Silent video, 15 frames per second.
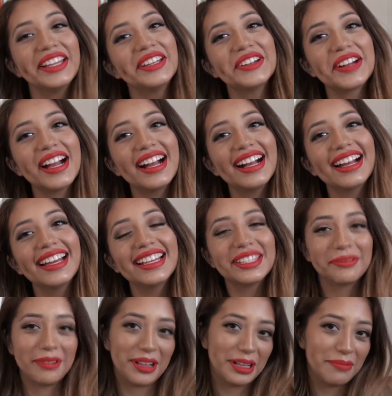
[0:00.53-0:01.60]
Hello guys,
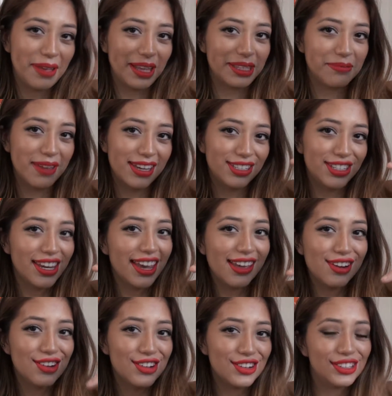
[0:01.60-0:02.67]
welcome back to my
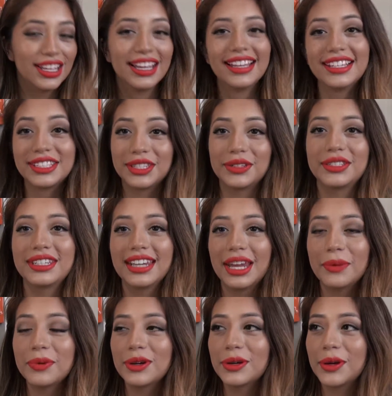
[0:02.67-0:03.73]
channel. So today
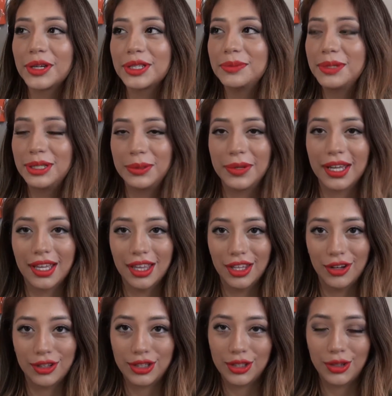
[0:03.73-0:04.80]
we're going to be doing a
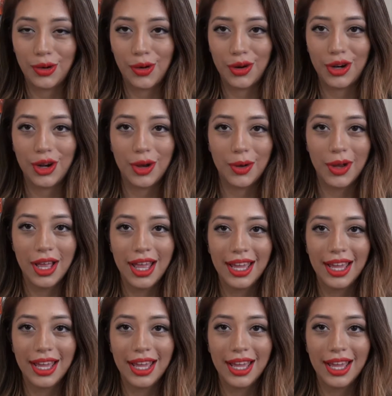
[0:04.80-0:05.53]
little tutorial